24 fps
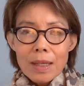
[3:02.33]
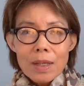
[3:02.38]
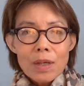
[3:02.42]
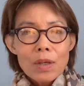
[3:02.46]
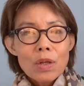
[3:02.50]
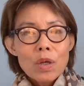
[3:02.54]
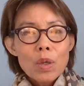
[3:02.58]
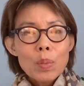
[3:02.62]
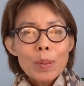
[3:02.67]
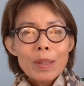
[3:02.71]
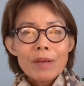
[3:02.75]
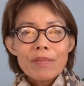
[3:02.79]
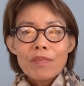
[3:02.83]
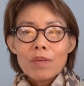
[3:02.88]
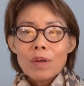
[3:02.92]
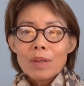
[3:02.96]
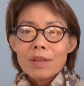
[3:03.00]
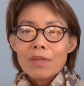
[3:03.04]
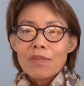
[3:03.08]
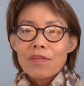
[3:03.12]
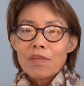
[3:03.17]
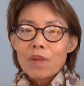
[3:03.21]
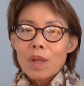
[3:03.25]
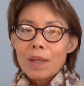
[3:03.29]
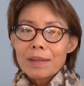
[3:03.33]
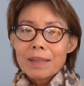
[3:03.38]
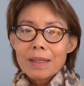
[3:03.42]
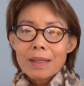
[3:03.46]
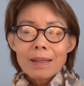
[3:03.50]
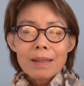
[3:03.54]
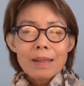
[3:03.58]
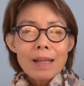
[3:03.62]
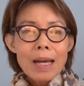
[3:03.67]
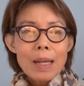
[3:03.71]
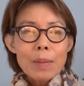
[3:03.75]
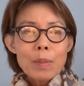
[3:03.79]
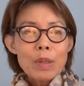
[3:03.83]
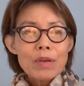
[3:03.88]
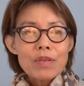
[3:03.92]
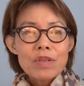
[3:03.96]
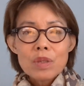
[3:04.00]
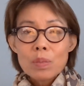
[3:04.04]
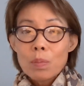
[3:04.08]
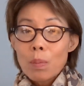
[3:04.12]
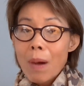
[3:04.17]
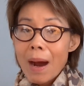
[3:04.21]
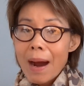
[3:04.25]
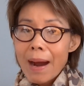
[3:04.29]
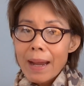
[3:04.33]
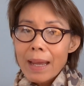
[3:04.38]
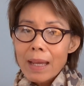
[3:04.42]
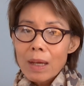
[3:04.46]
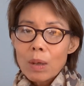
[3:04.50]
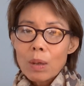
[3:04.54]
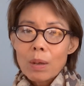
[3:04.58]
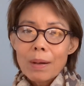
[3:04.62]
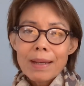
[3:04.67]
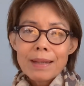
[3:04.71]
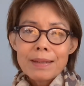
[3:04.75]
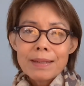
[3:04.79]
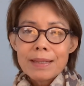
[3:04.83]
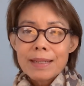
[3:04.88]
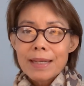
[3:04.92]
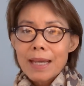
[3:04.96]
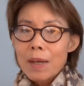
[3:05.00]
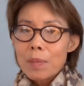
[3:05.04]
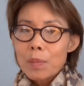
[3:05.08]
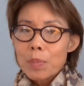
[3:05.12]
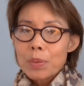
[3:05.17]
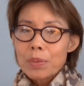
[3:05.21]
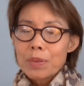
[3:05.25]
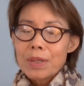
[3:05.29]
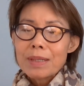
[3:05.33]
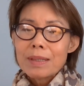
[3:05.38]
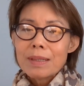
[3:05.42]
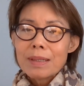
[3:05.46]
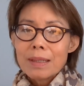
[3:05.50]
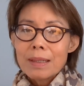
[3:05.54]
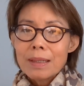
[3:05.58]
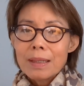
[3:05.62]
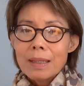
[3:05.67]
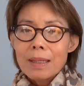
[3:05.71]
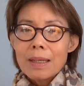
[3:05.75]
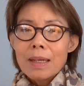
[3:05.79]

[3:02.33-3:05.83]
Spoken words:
You know, before the flood, the climate was mild and temperate.